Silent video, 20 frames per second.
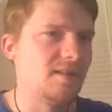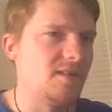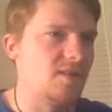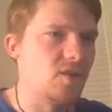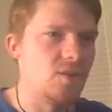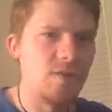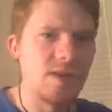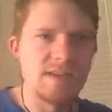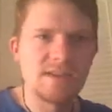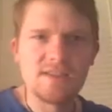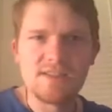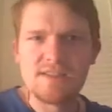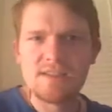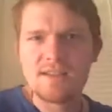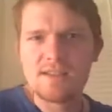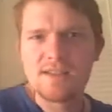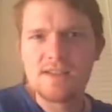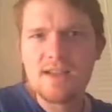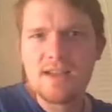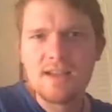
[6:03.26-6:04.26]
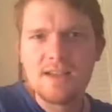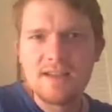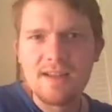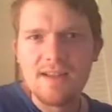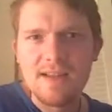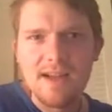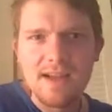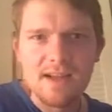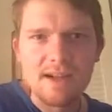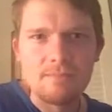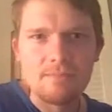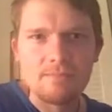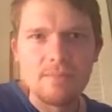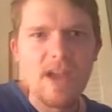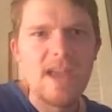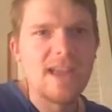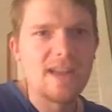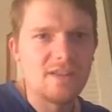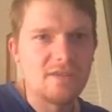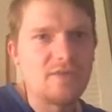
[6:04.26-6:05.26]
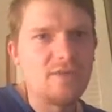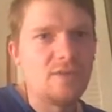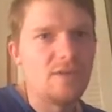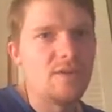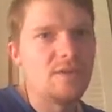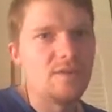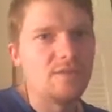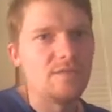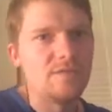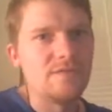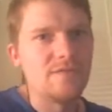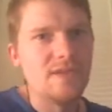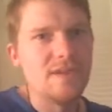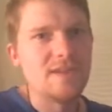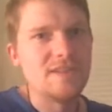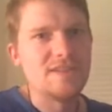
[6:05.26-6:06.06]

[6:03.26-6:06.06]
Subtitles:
the US is paying for a lot of